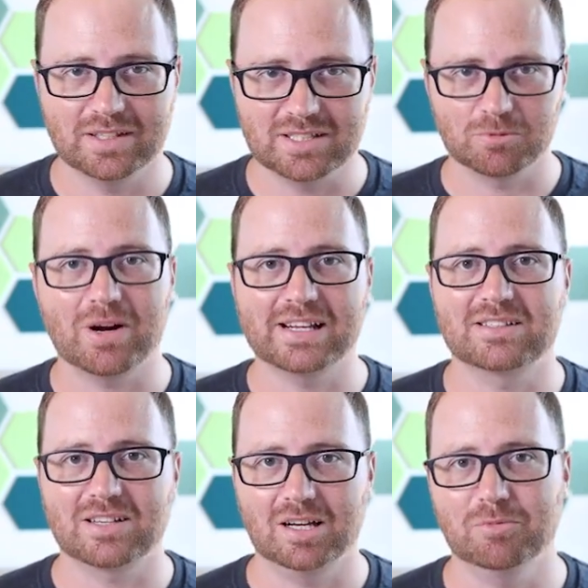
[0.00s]
This is the writing
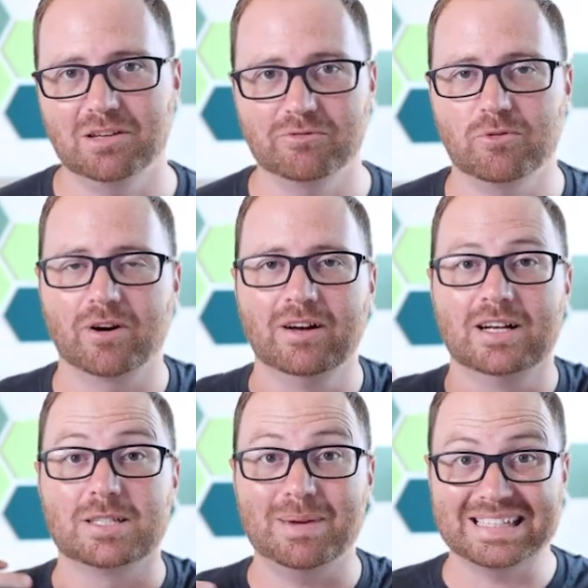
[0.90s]
style I'm looking for
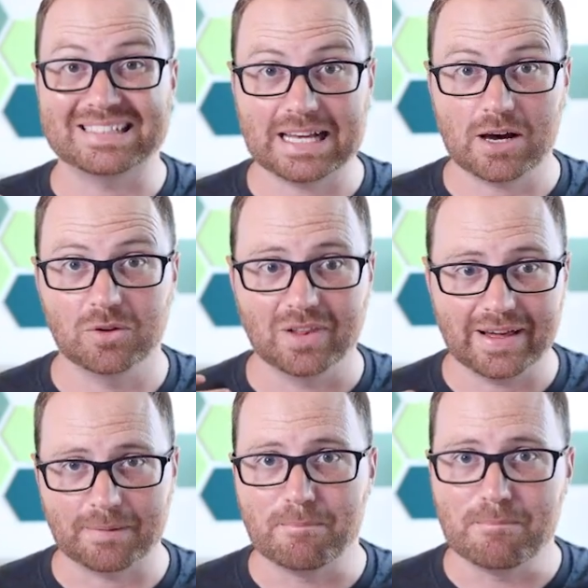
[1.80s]
to make it sound
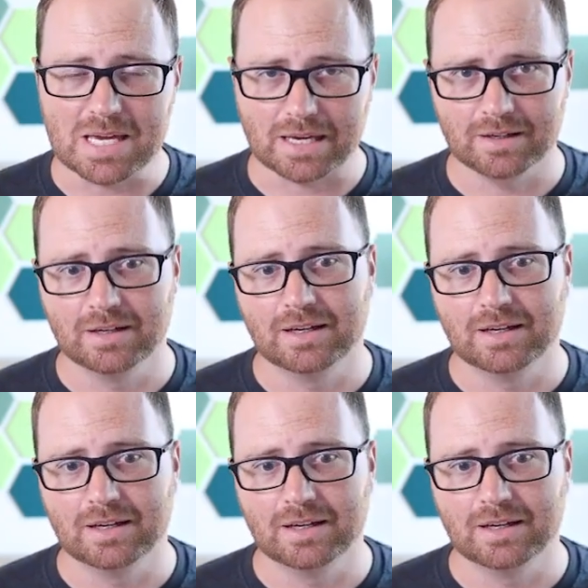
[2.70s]
like me.